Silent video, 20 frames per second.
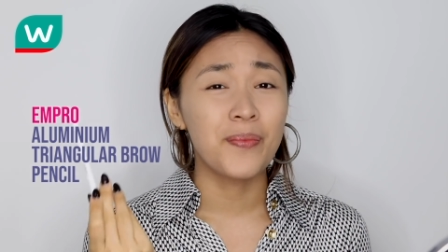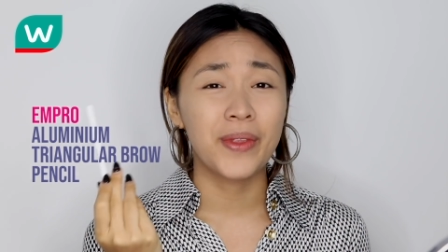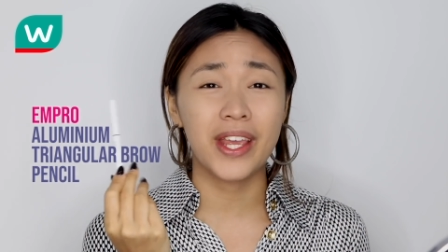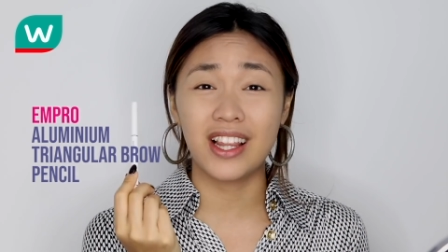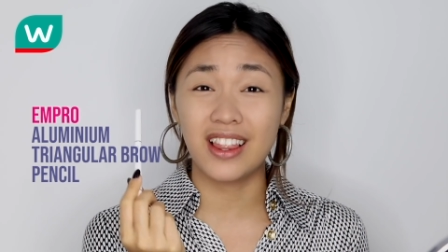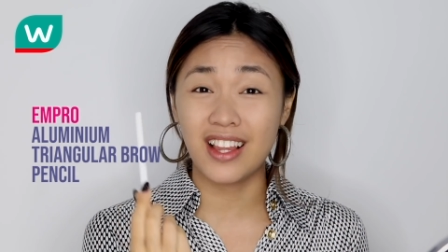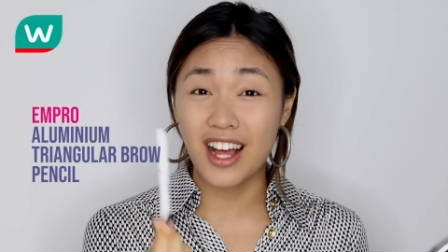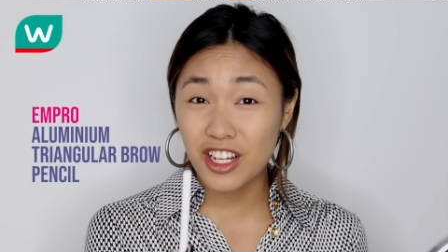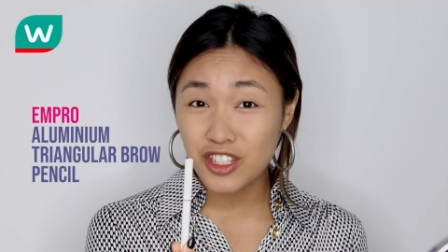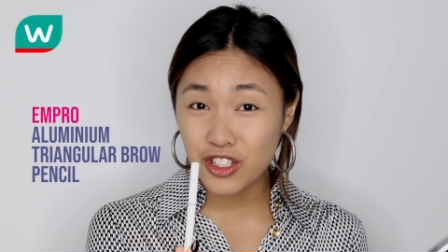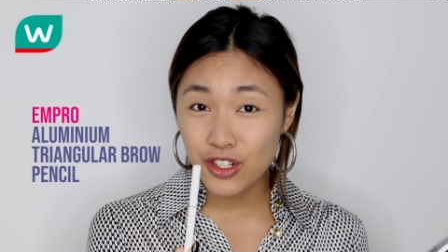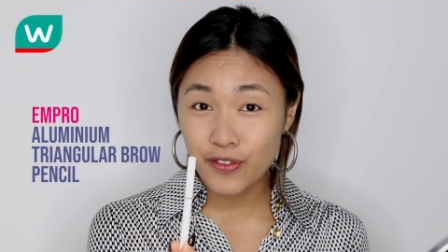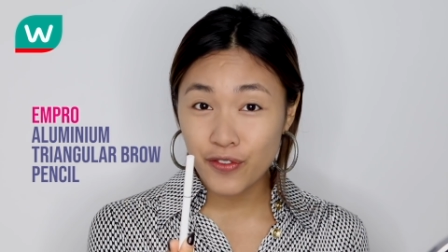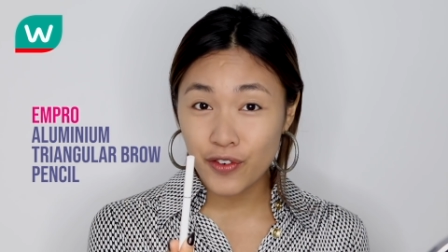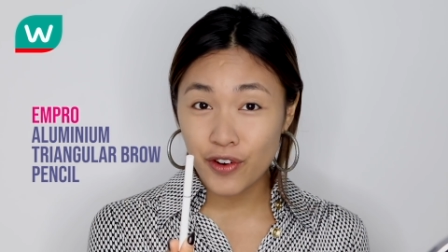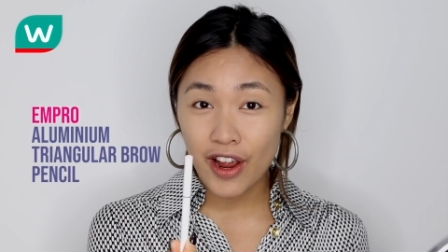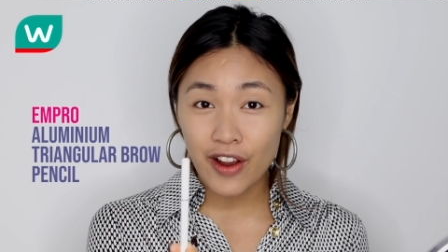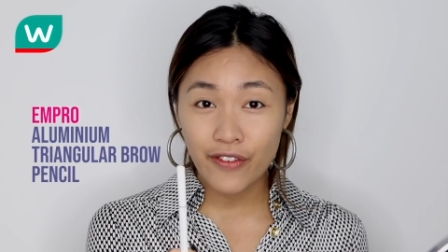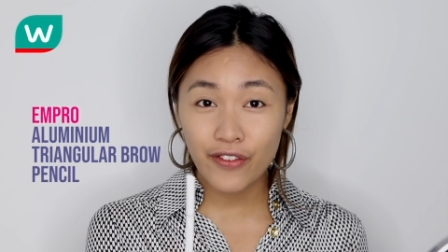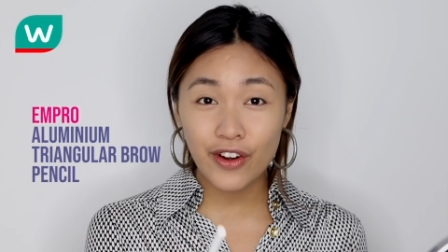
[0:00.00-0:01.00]
It lasts you
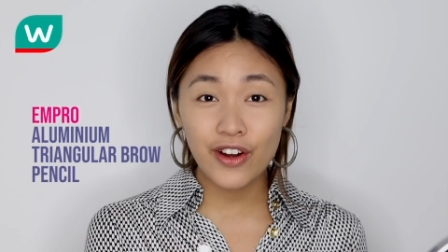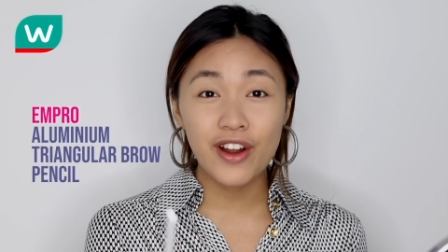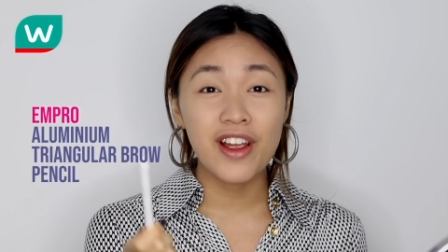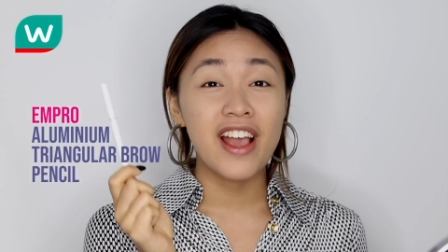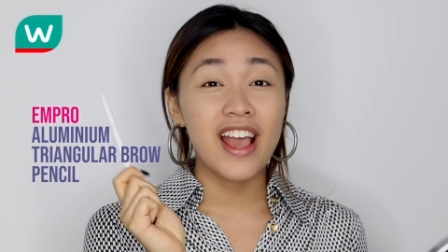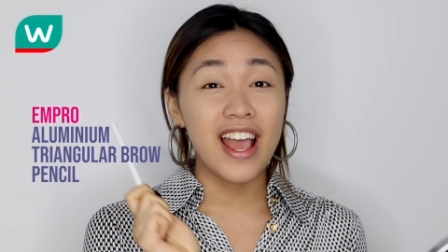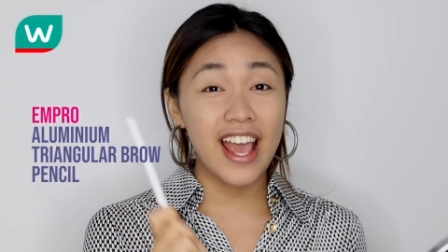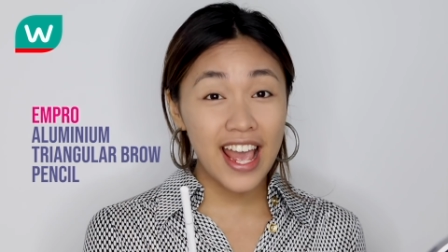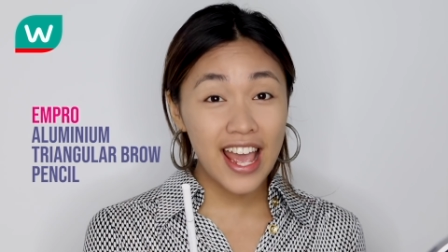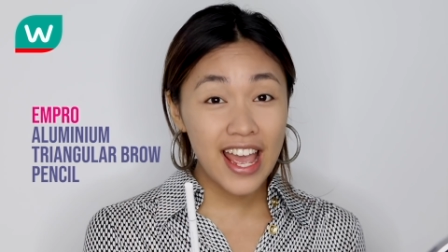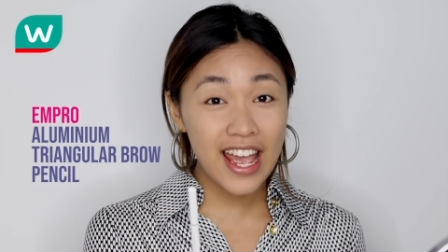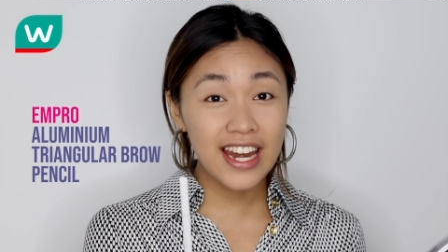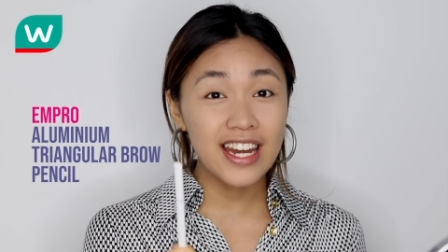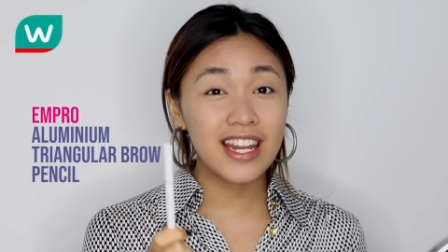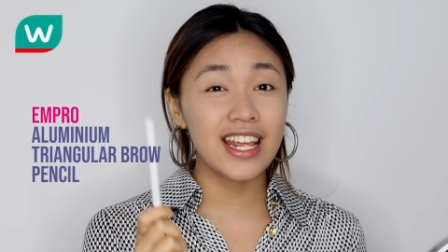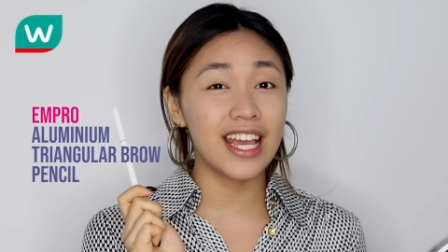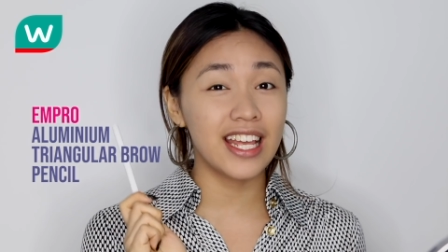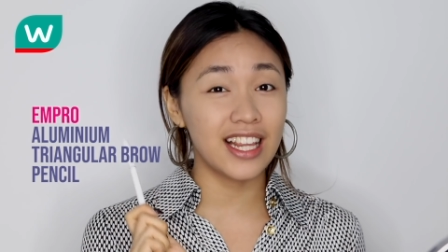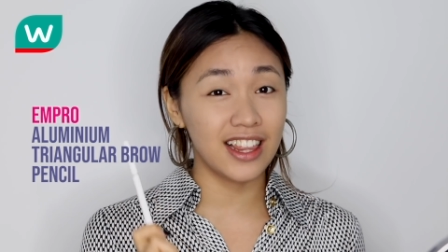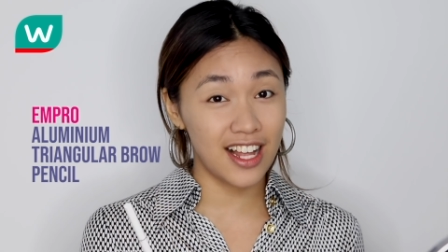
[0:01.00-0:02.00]
forever
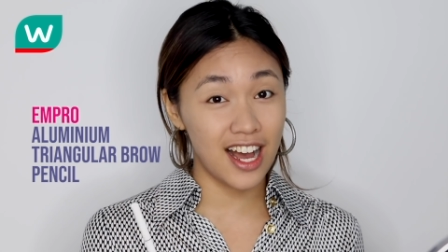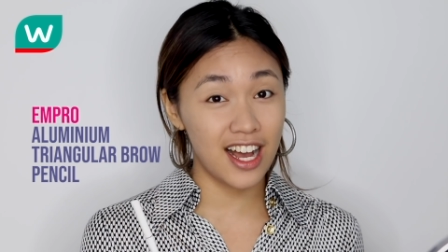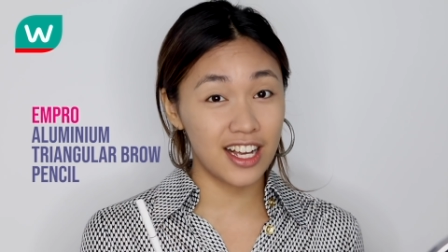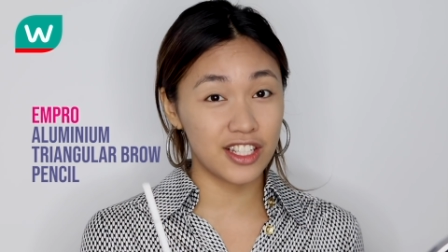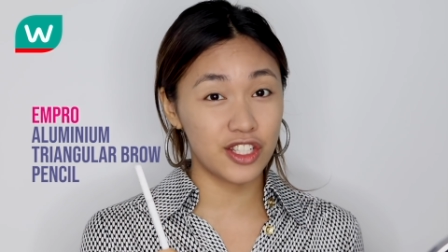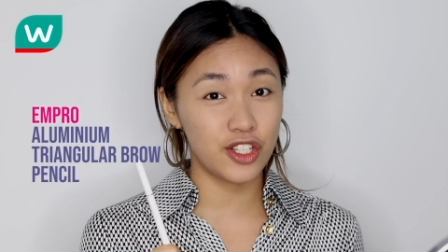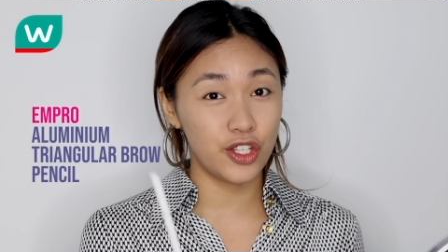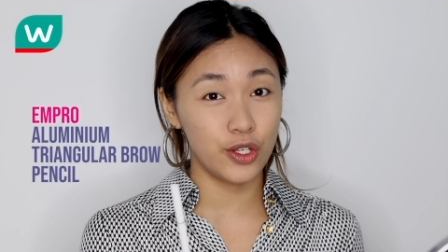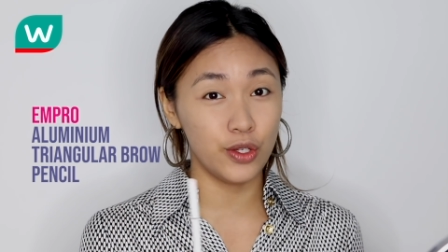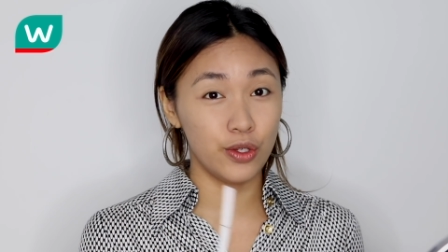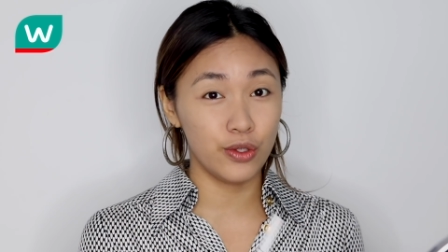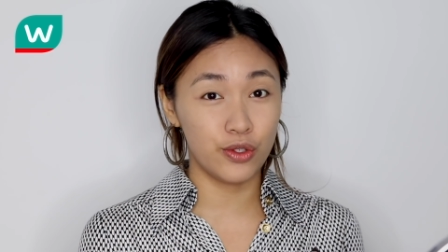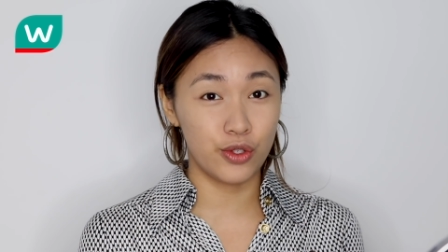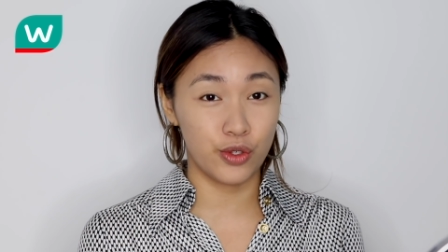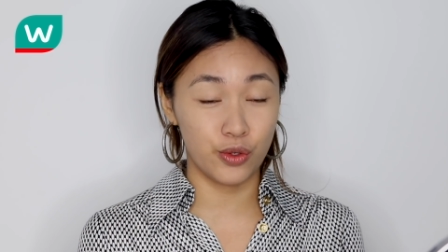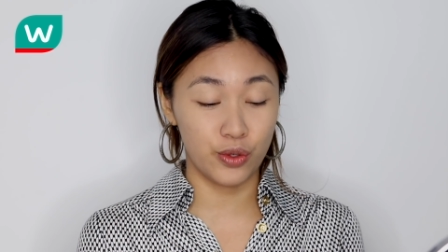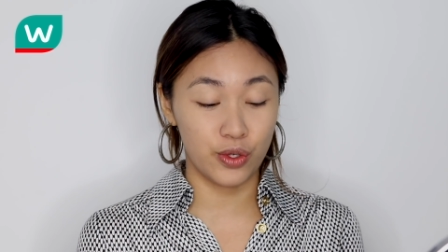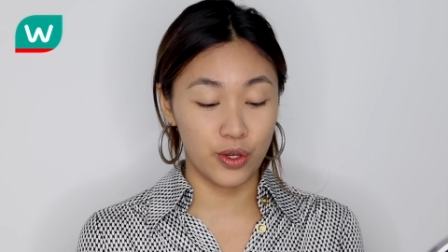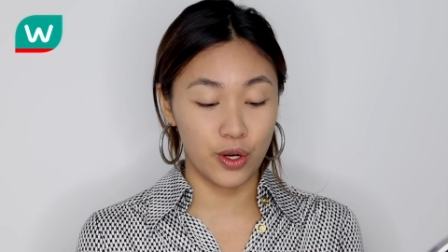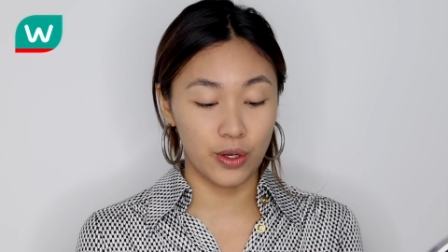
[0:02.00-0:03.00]
and it lasts you
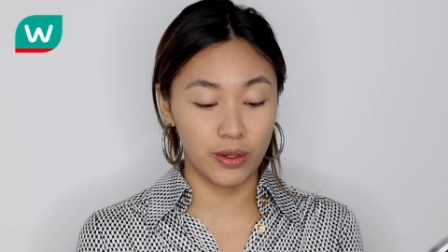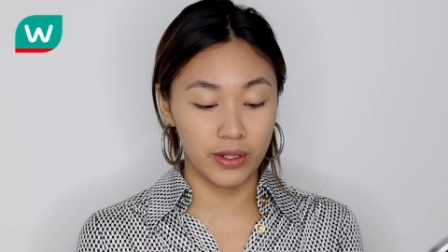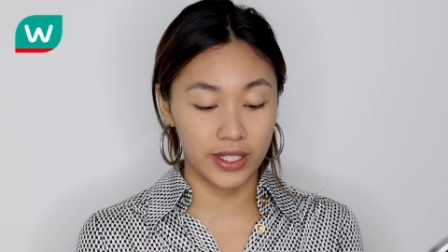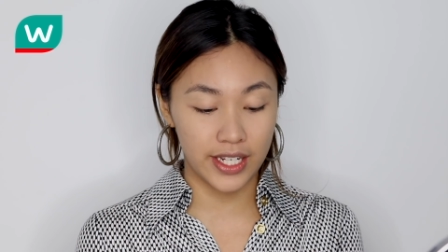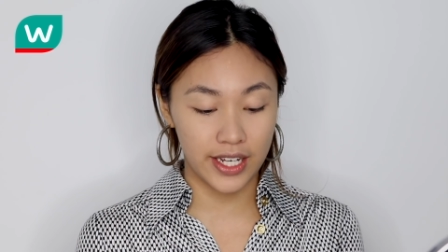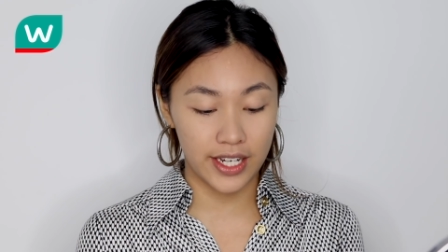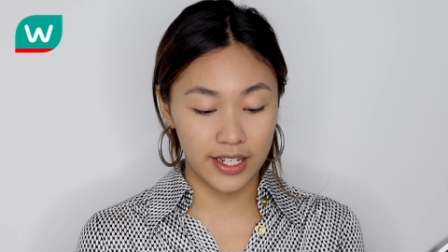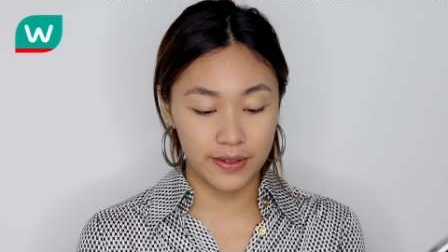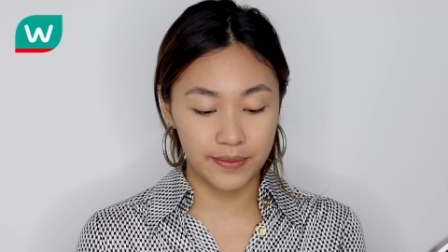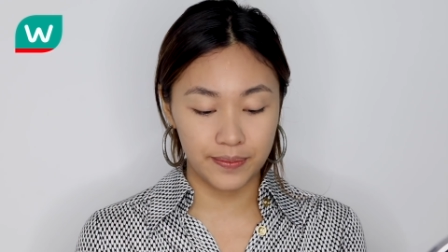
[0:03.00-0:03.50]
through the whole day.